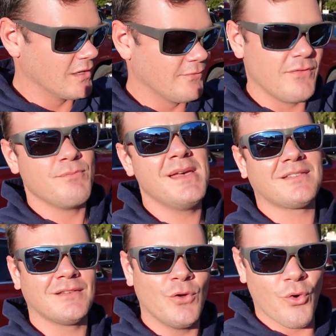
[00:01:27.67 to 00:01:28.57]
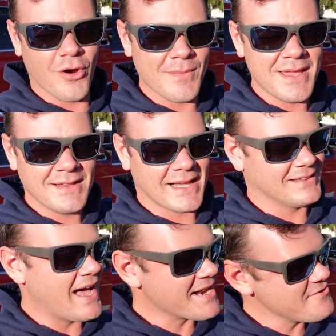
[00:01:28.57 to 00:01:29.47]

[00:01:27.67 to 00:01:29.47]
So if you've missed Norm, like a lot of